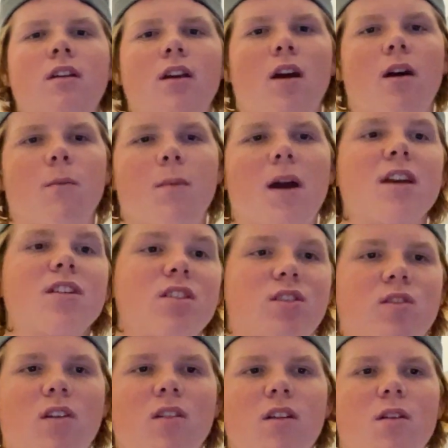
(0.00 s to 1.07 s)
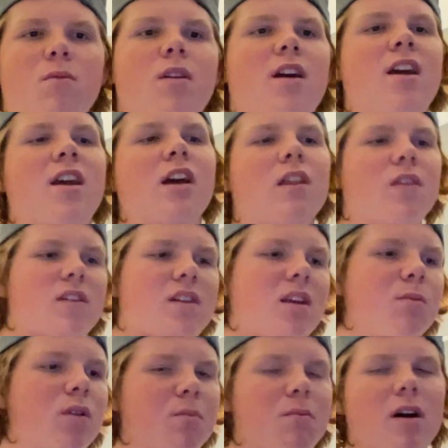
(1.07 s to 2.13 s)
I actually started when I got the
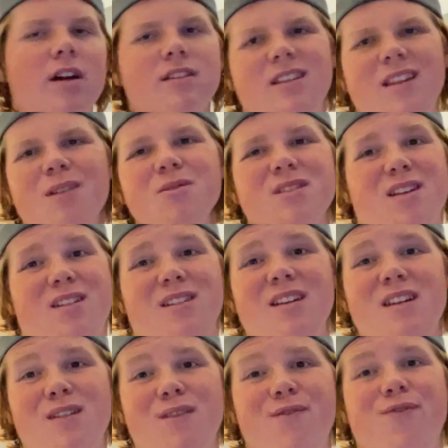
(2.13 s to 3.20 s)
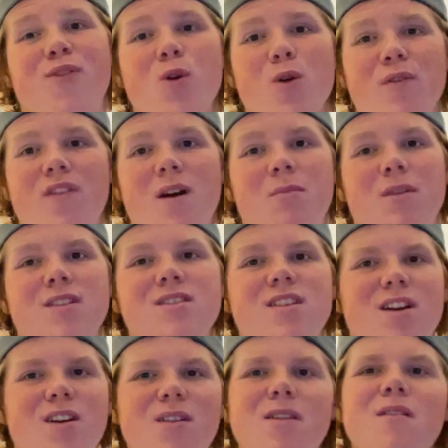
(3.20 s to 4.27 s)
TEMU unboxing. That was like 4 or 5 months
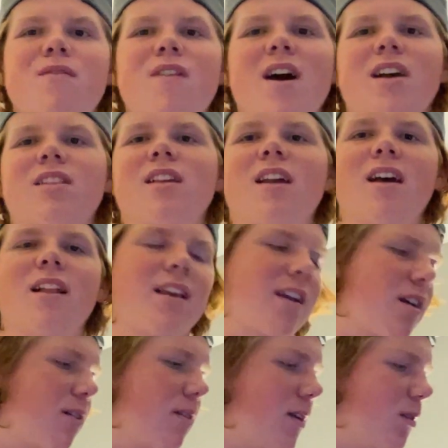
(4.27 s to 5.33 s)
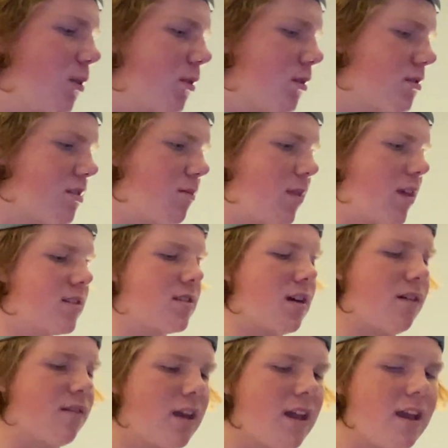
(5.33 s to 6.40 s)
ago. The fact that I like already ordered some of that
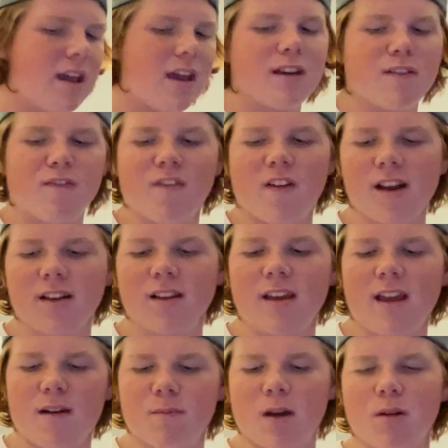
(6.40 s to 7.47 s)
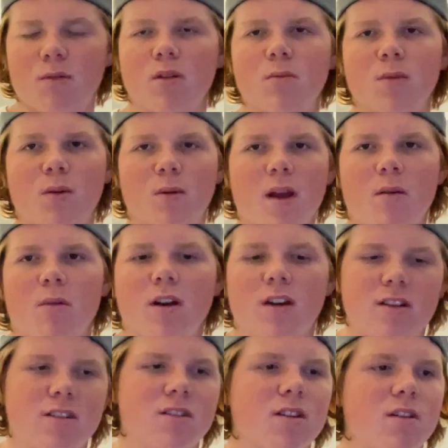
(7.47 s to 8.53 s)
stuff and to finally have my room the way I want
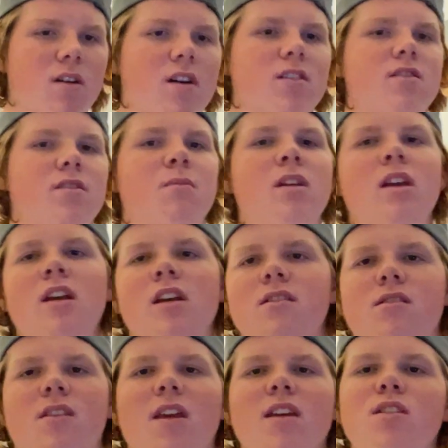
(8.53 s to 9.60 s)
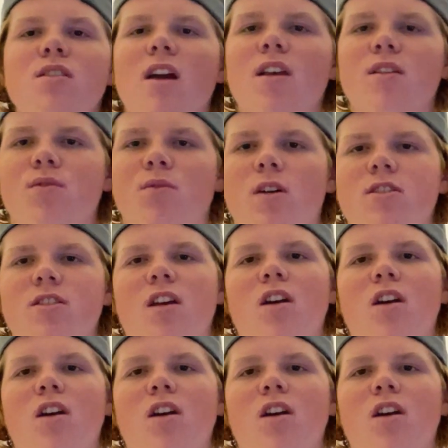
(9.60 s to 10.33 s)
it is so awesome. So thank you guys for watching.